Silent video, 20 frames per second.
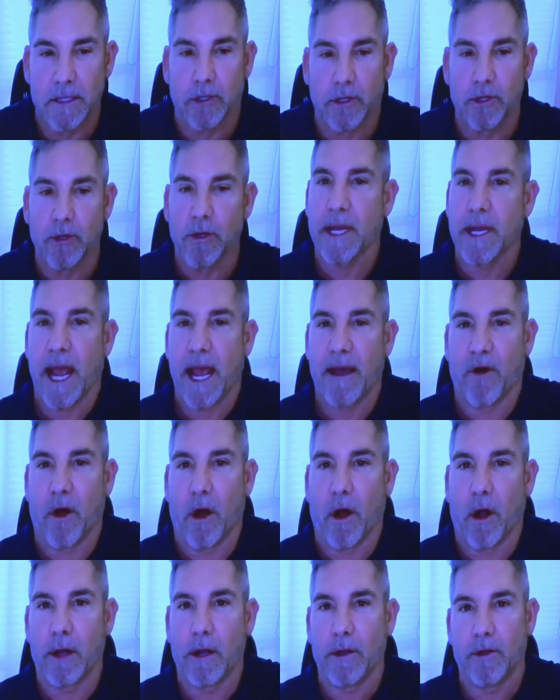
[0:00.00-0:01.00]
Look, you can
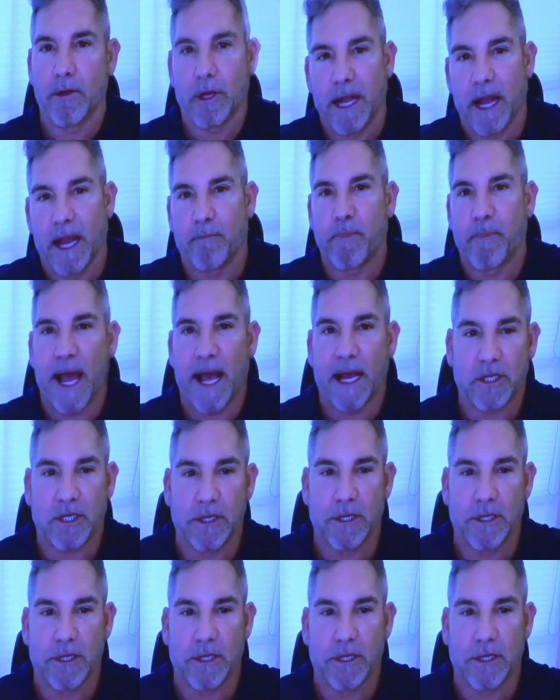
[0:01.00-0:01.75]
have a passion,